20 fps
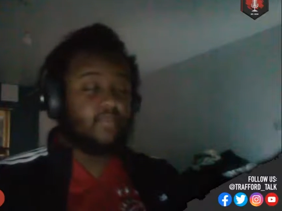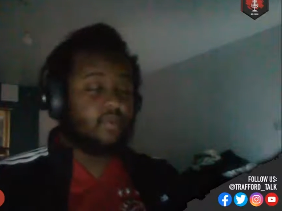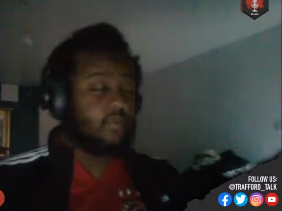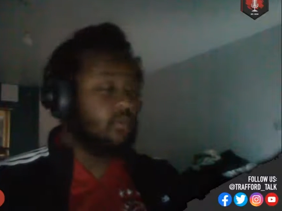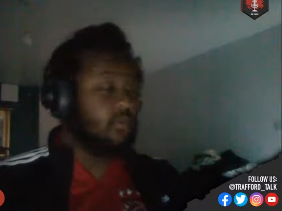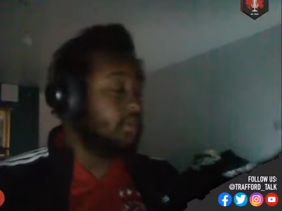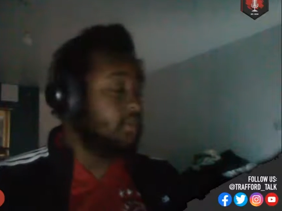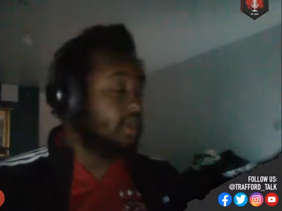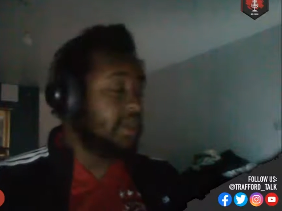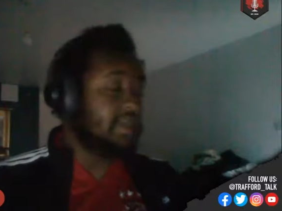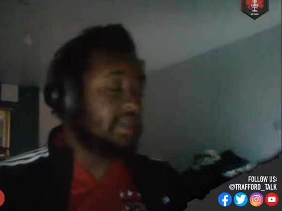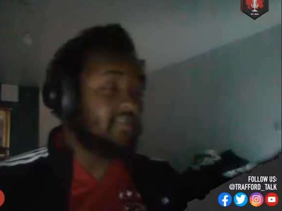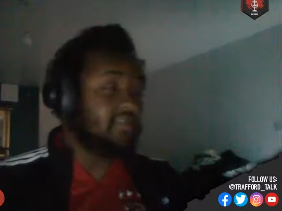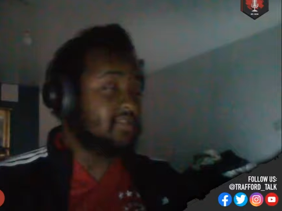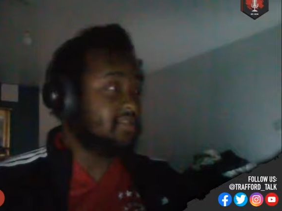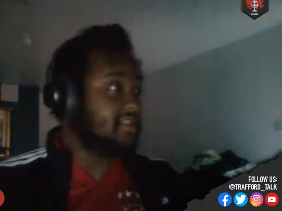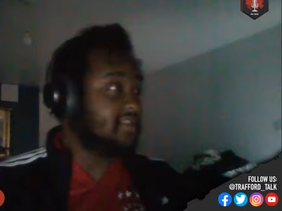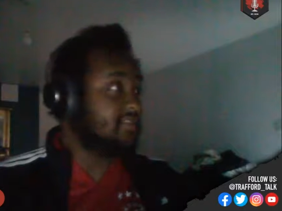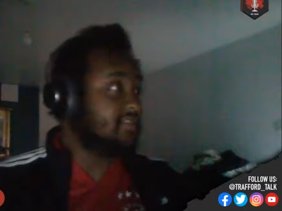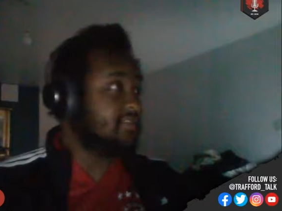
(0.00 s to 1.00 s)
all I can
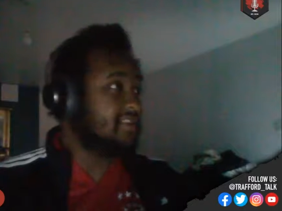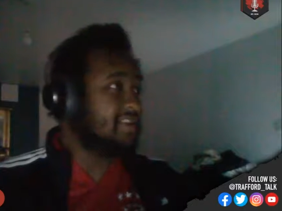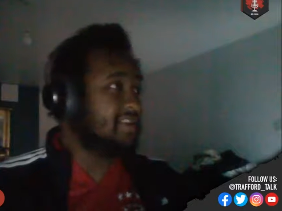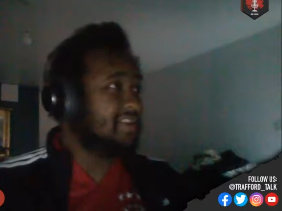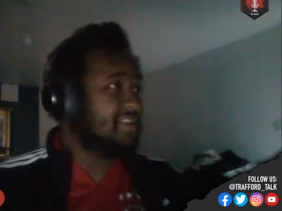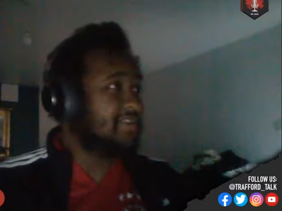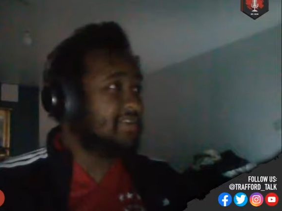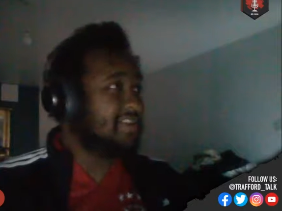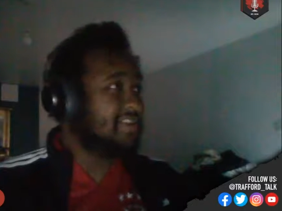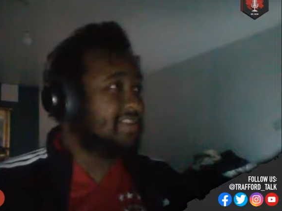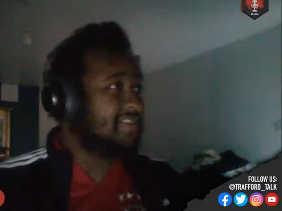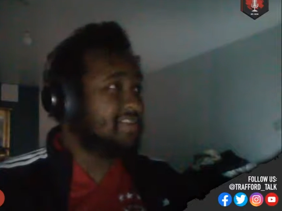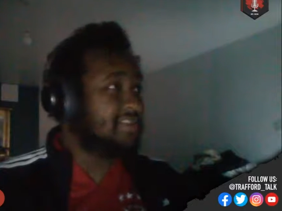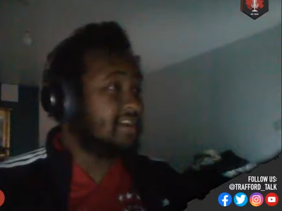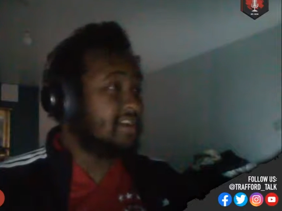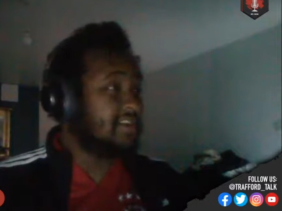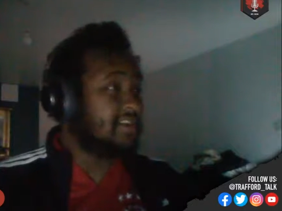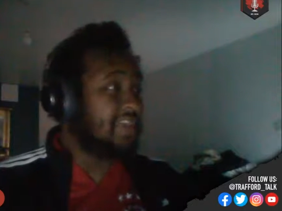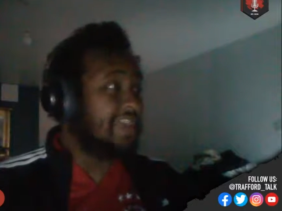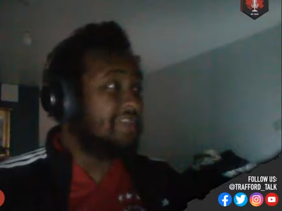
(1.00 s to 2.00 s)
say right now is
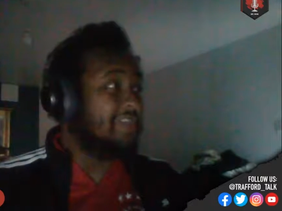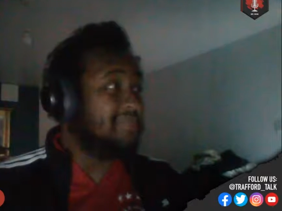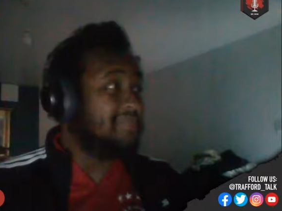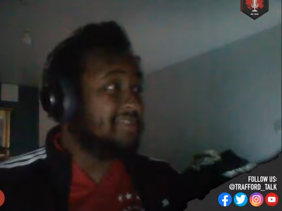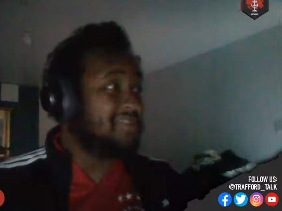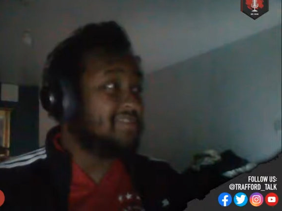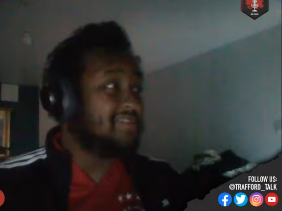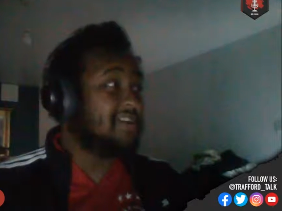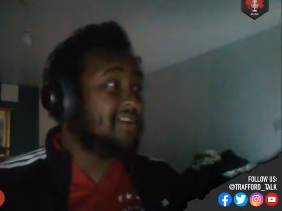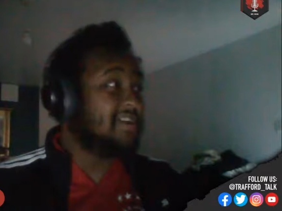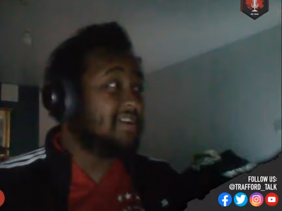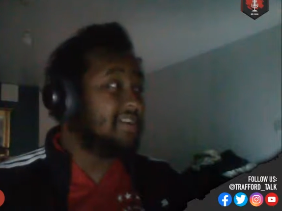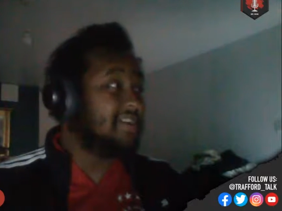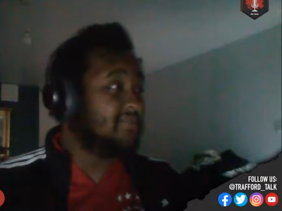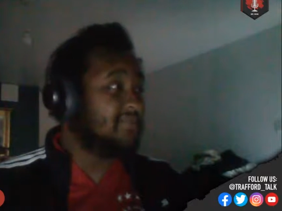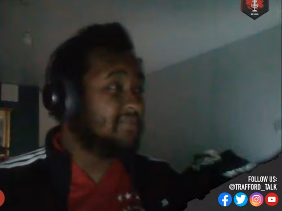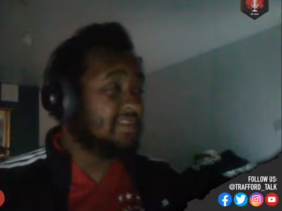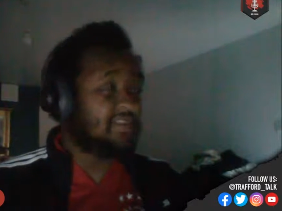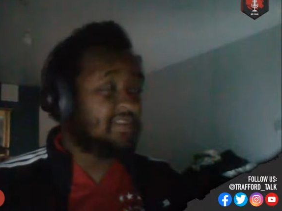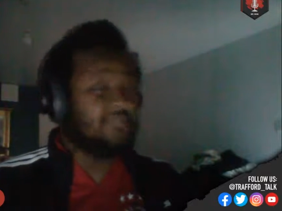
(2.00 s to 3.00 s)
our game is
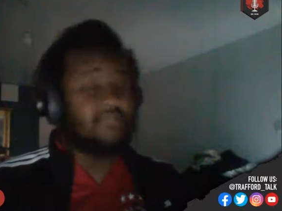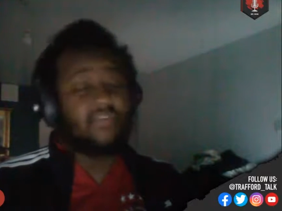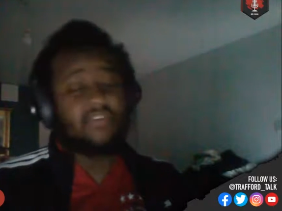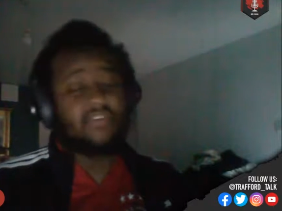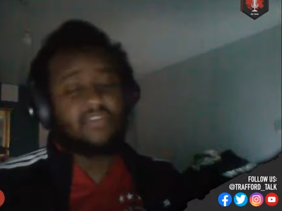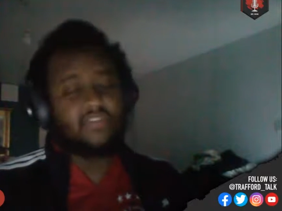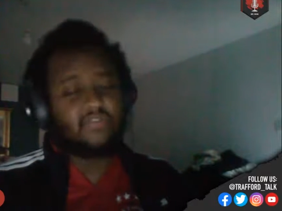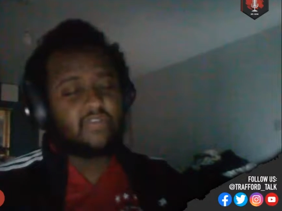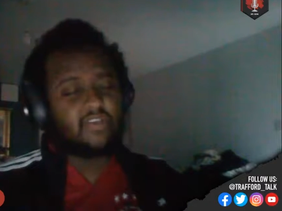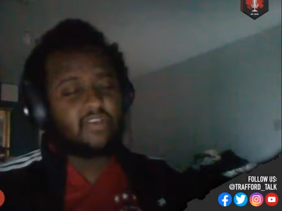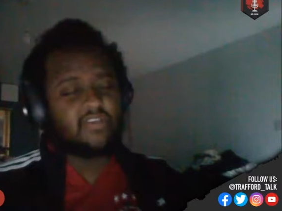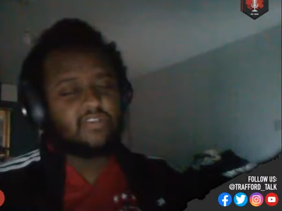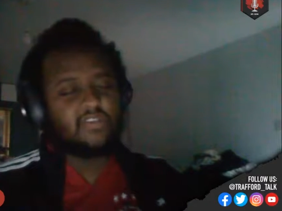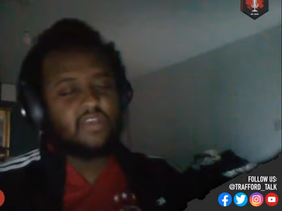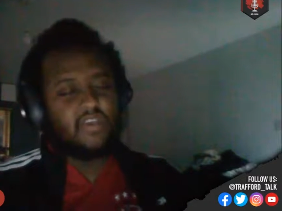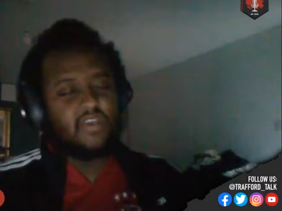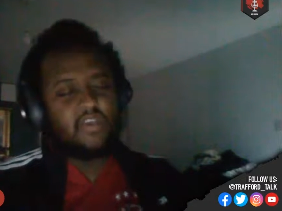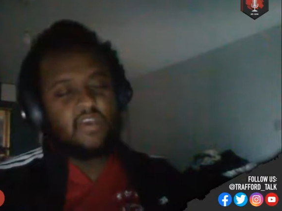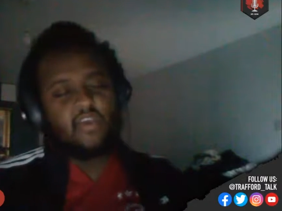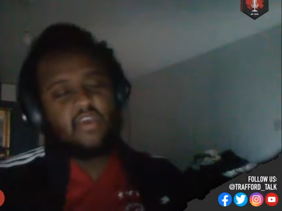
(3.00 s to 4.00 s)
dying right in front of us.
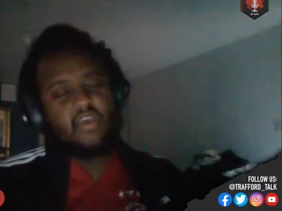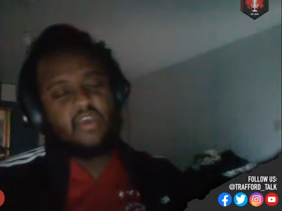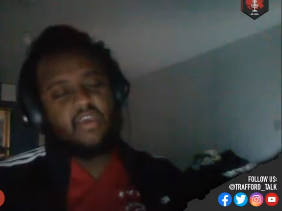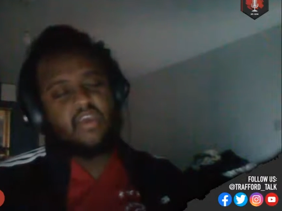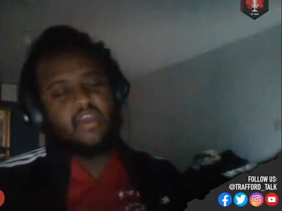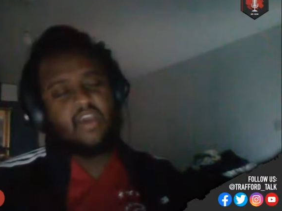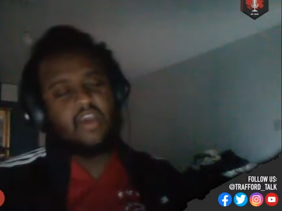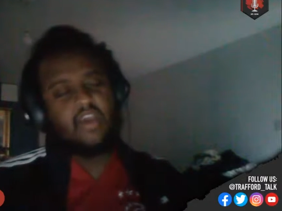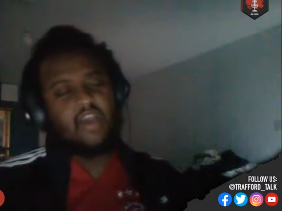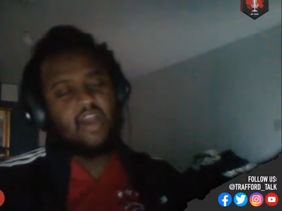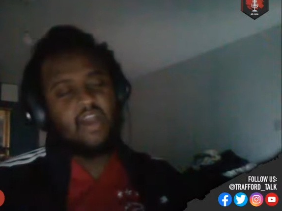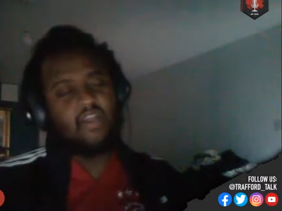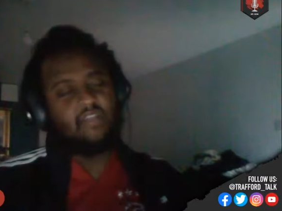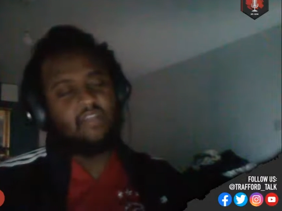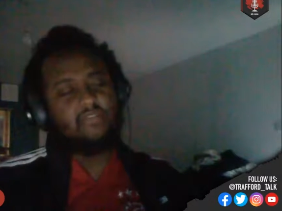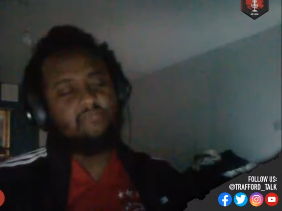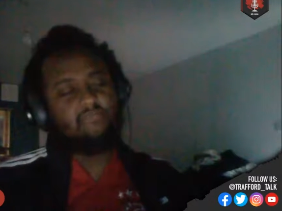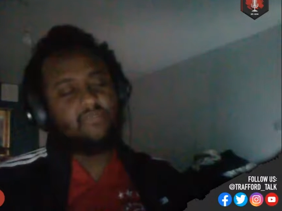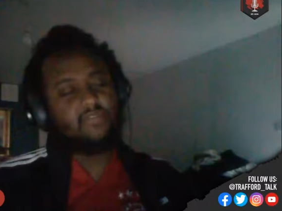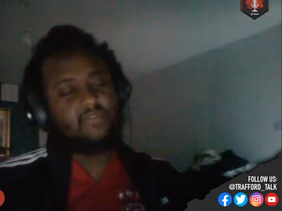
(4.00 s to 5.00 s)

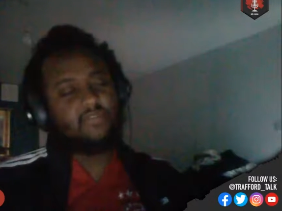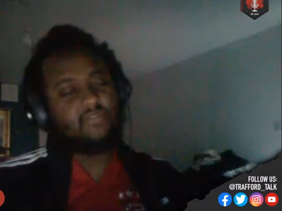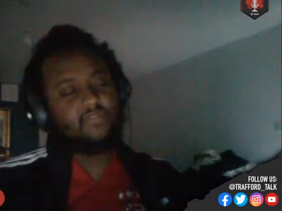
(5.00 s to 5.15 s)
And